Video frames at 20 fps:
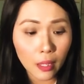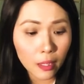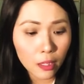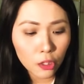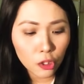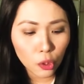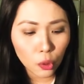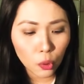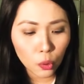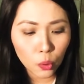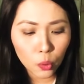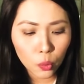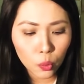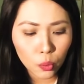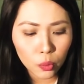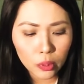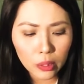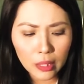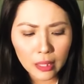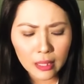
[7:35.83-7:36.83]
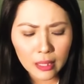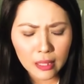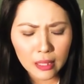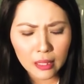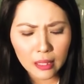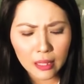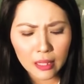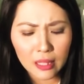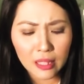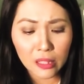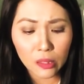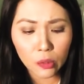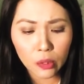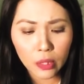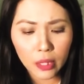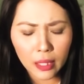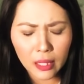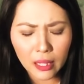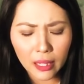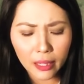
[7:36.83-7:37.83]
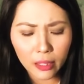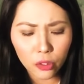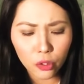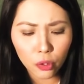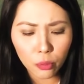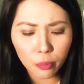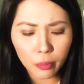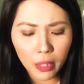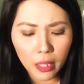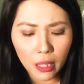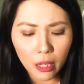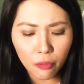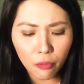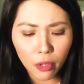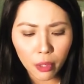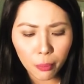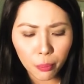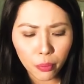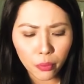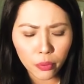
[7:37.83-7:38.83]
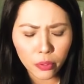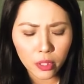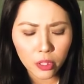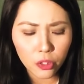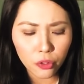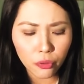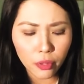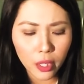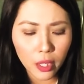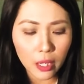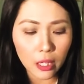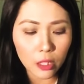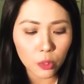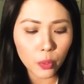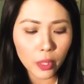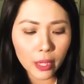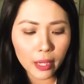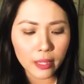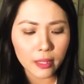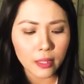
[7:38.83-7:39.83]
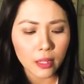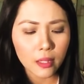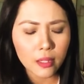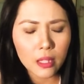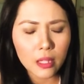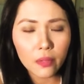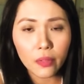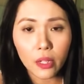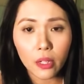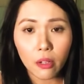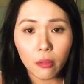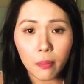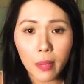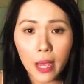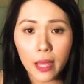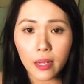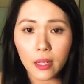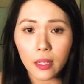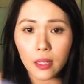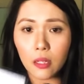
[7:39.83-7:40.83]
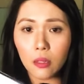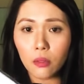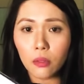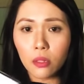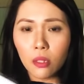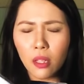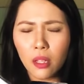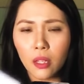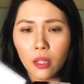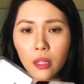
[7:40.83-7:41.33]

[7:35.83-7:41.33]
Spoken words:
So this is looking like, to me, if we put these three cards, when I say Seven of Pentacles